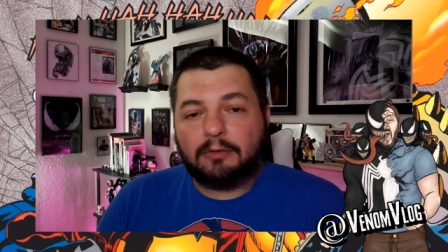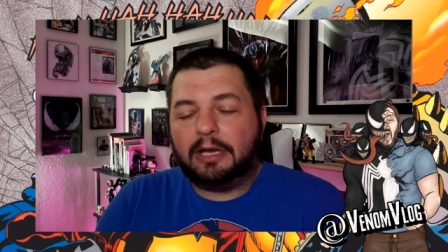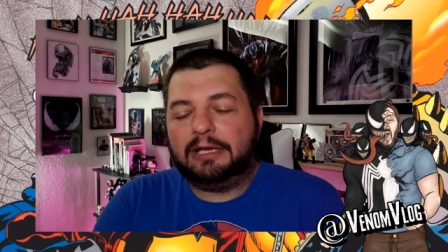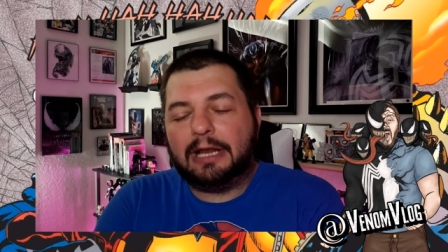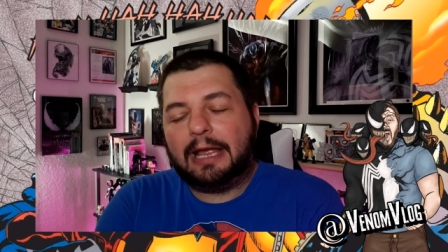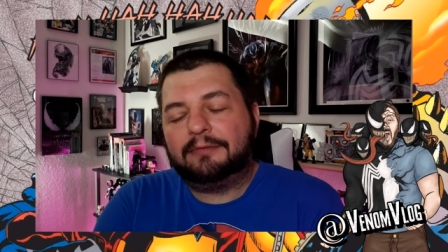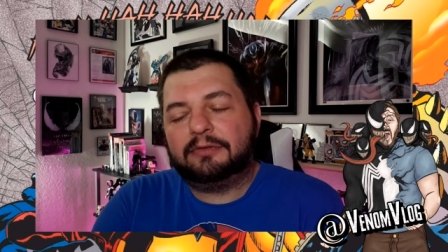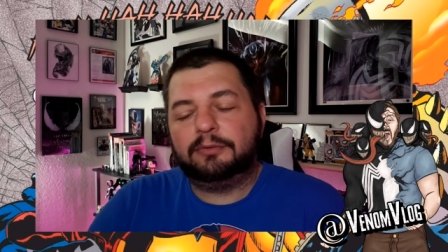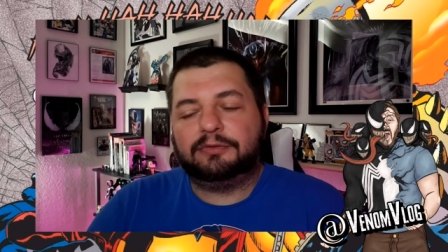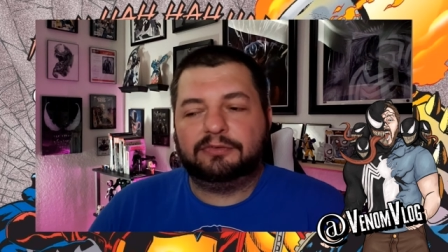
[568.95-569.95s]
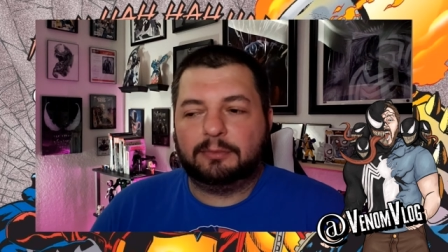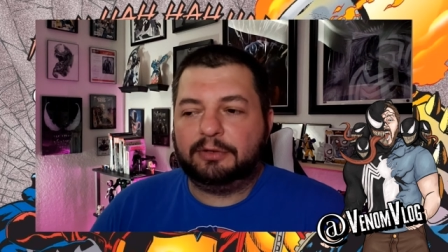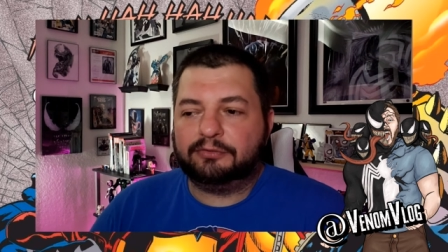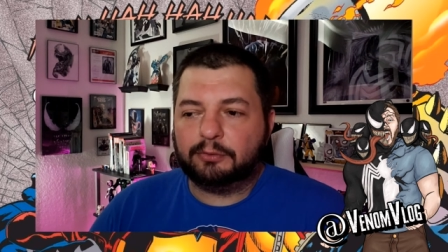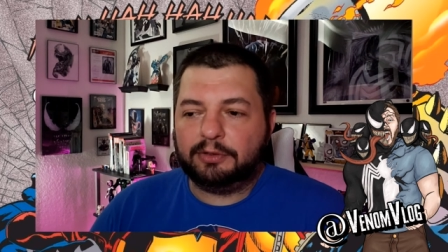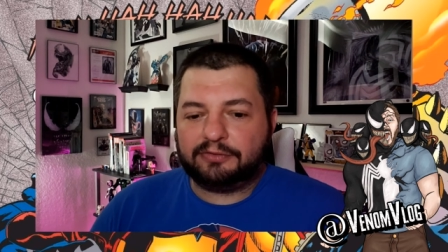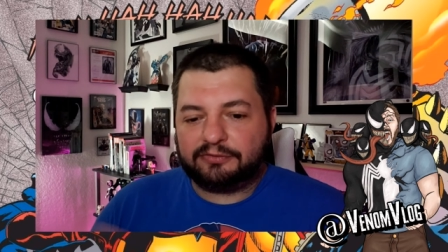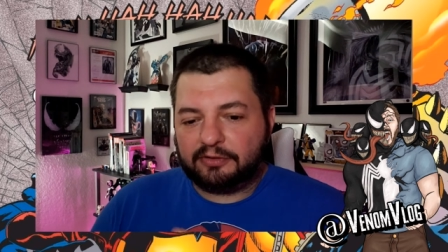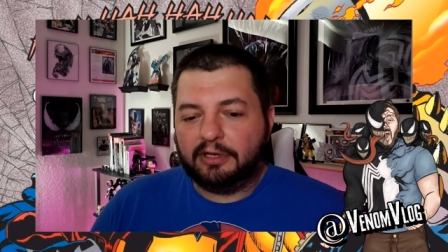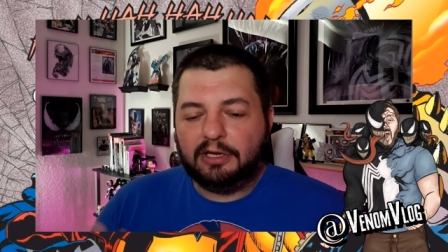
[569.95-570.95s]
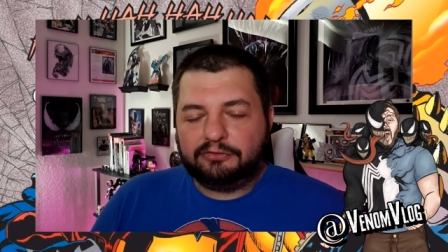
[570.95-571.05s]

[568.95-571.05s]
right you got to have those in some of your stories it's a